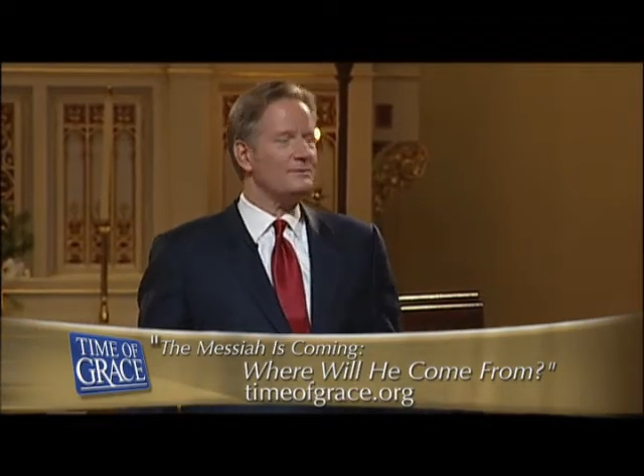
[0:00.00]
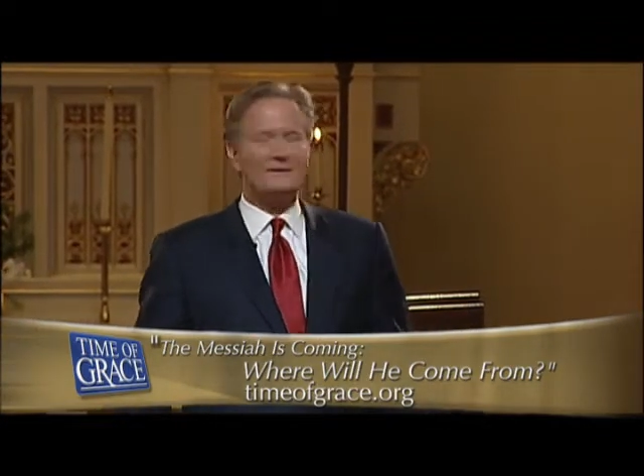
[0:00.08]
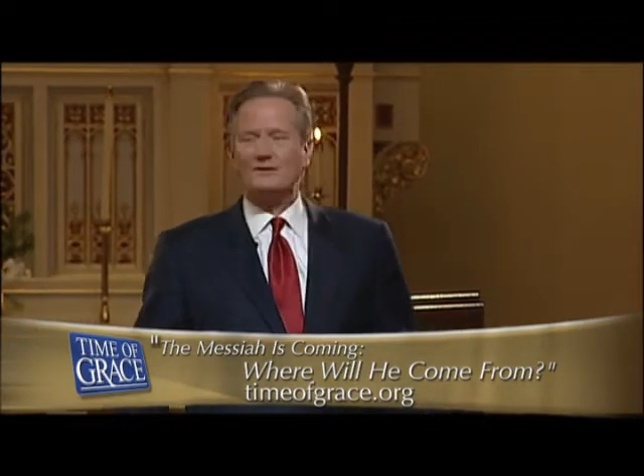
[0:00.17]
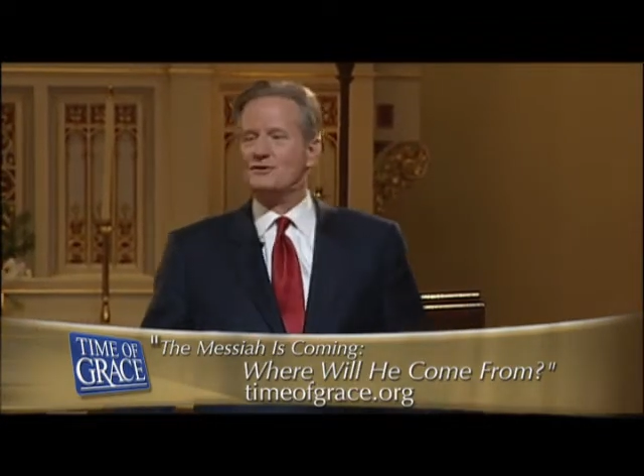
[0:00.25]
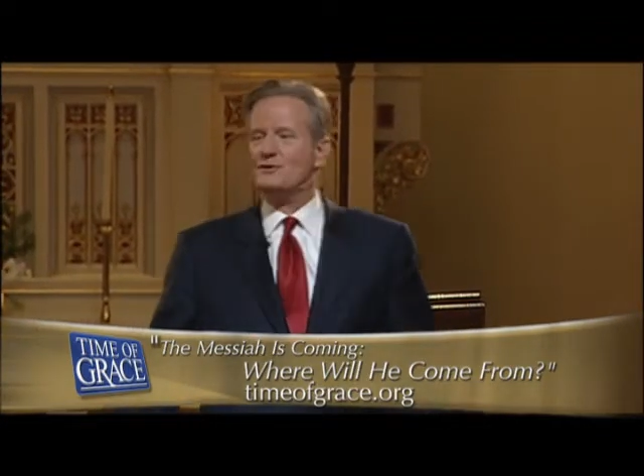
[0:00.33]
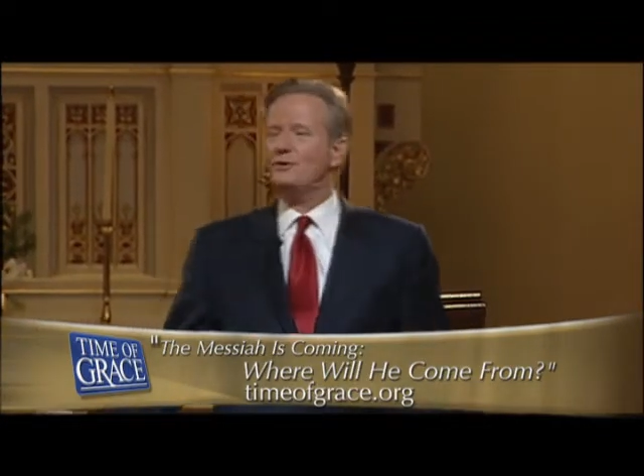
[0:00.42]
and
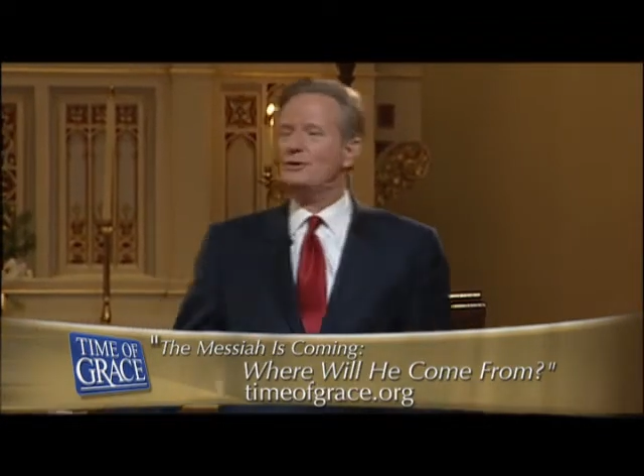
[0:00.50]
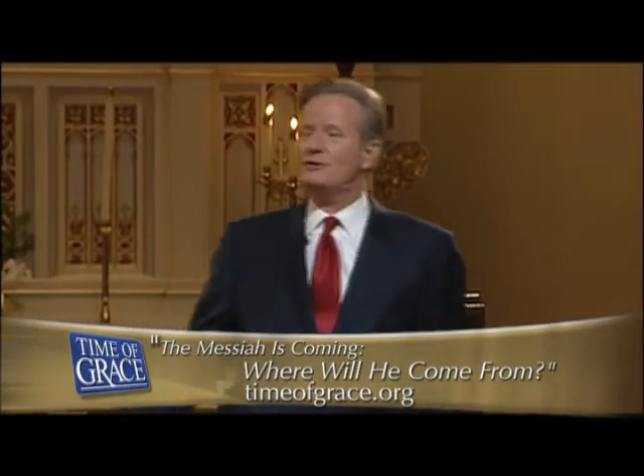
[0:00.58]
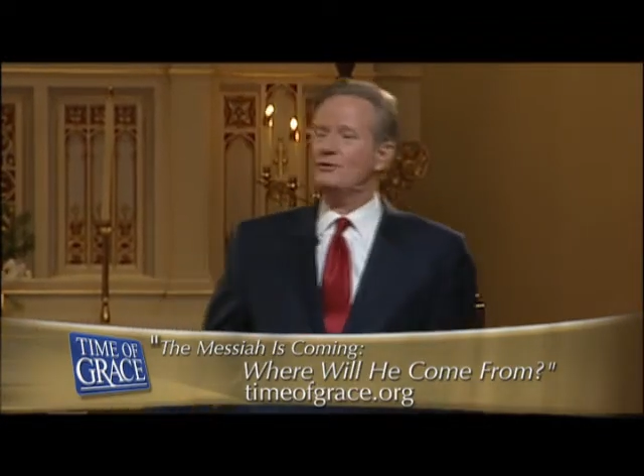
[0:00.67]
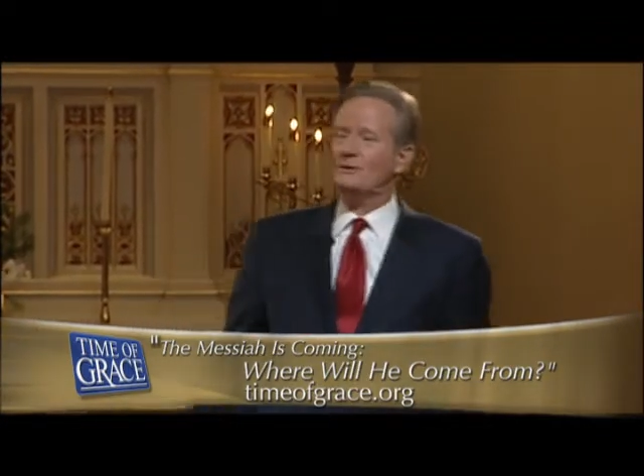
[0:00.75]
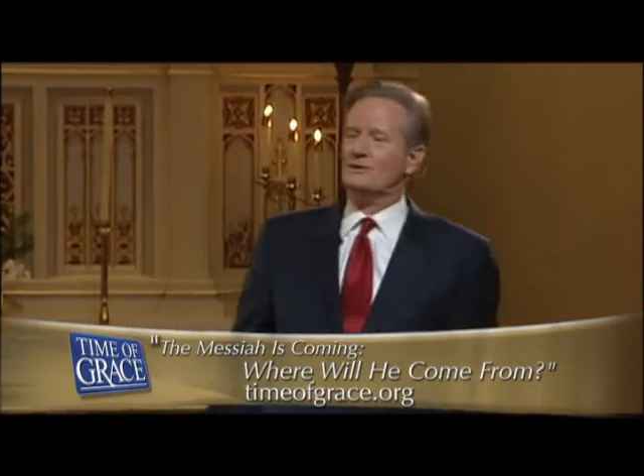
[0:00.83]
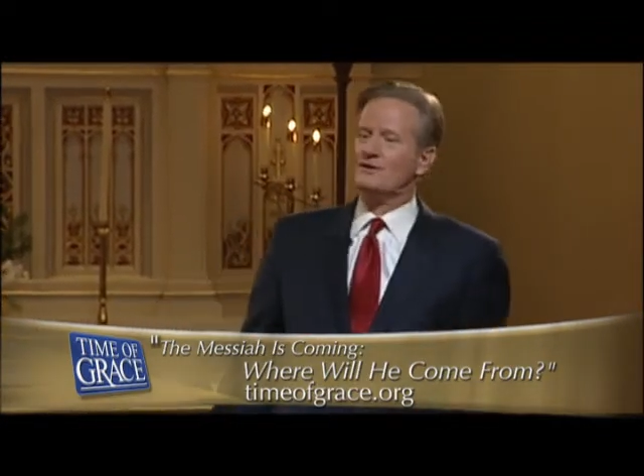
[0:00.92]
these two
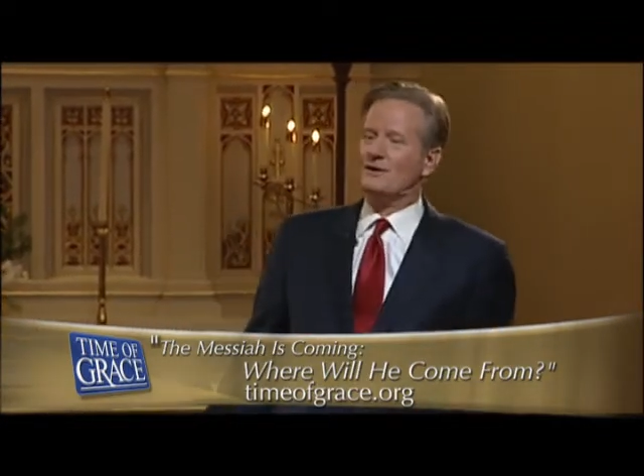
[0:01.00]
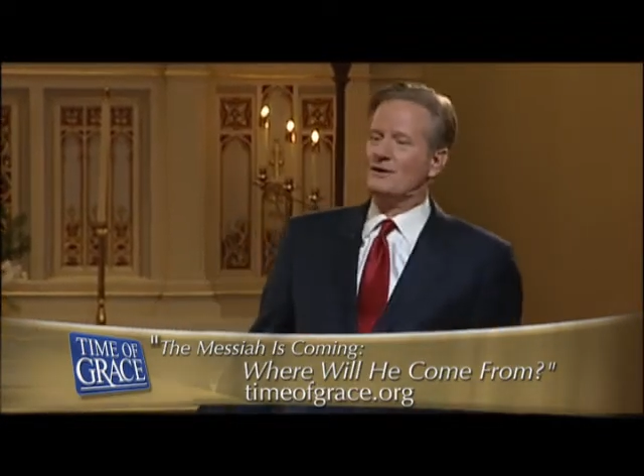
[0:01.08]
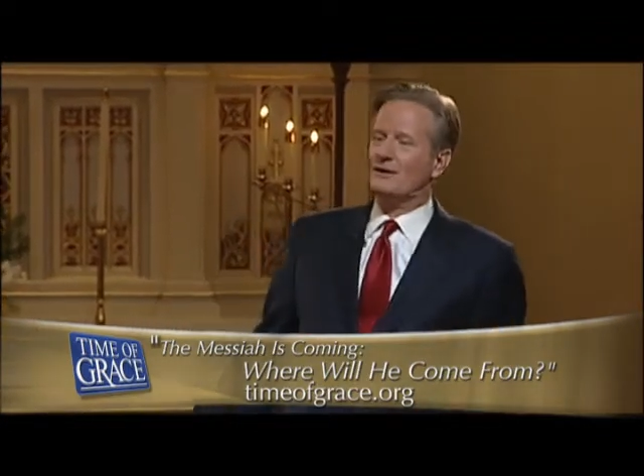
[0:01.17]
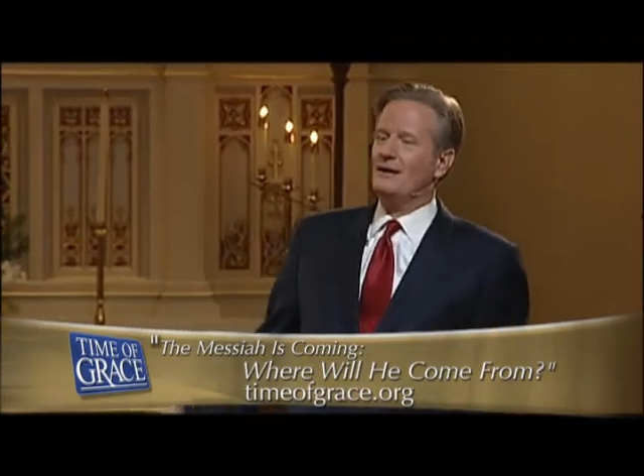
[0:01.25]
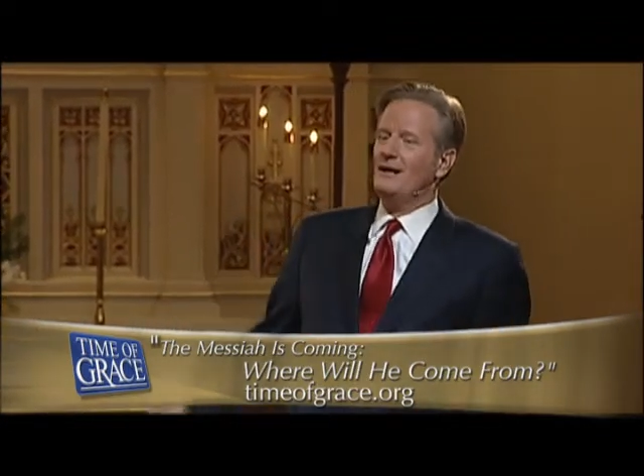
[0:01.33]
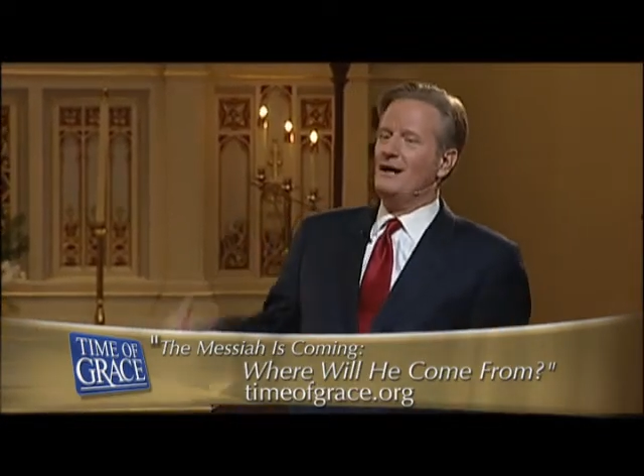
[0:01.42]
humans are